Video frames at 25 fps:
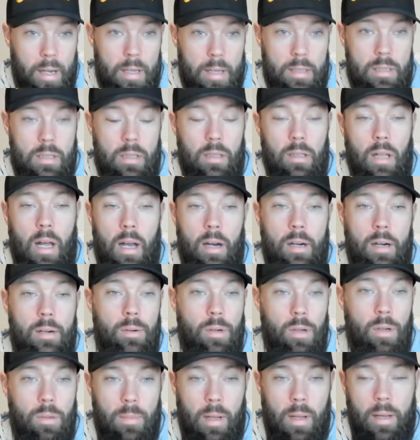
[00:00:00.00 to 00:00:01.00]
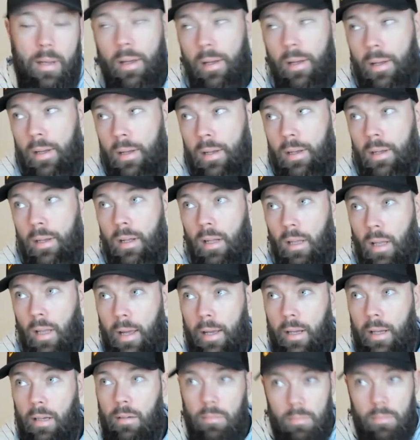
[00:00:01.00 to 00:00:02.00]
is in the locker room,
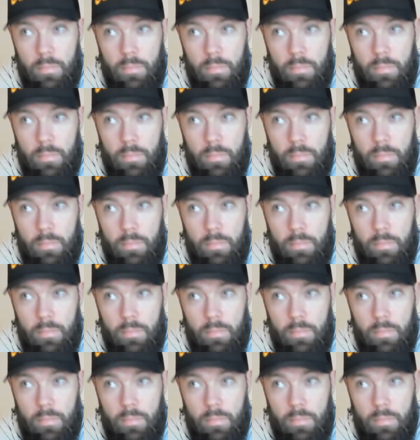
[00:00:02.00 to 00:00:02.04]
like